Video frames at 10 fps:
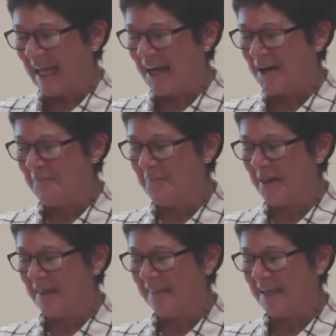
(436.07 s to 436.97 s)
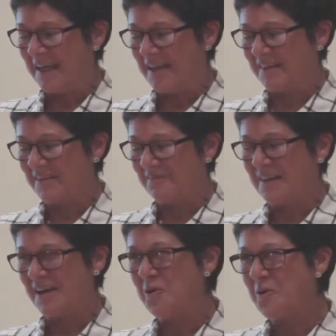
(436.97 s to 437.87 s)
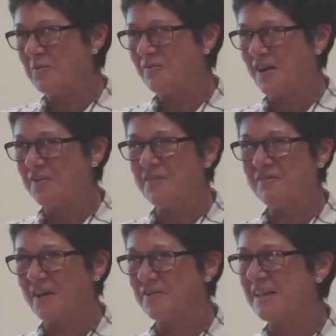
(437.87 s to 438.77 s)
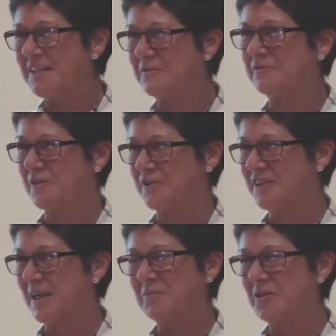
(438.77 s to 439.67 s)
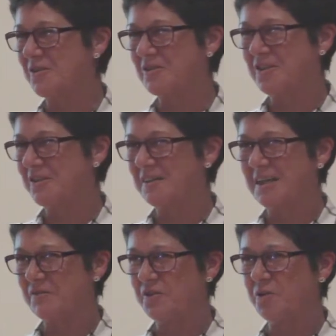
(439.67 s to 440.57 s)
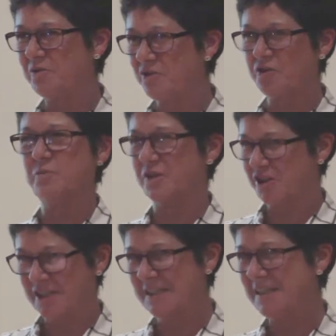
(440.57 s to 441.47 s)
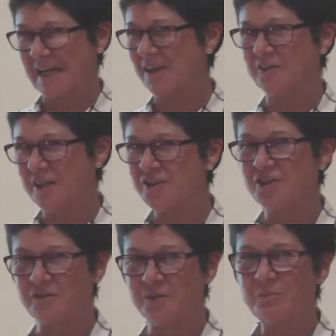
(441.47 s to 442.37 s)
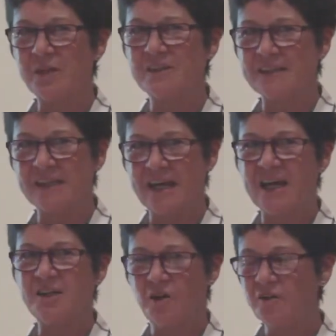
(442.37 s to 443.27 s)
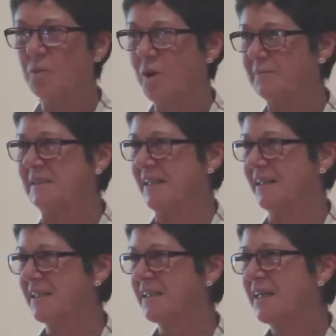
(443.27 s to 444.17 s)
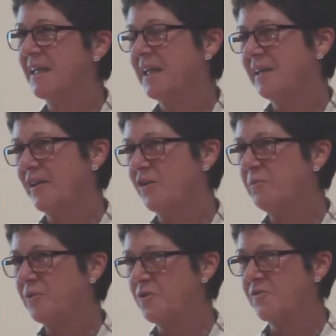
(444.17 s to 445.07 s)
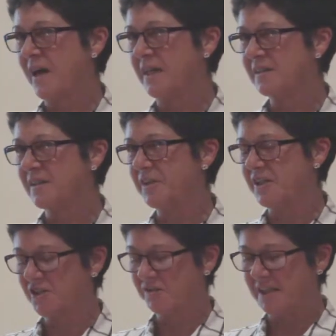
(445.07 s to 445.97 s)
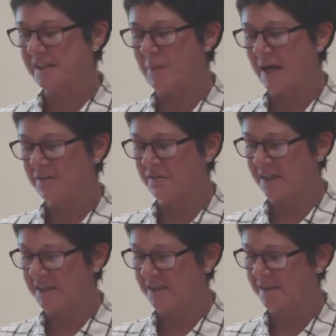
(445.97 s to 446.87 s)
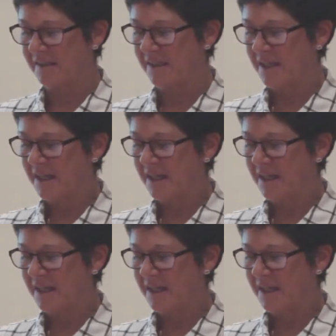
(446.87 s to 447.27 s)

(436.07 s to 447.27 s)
They're all very, very different. I'm not going to give you too much detail on each of them because, again, on the website there are profiles of each of these Pathfinders.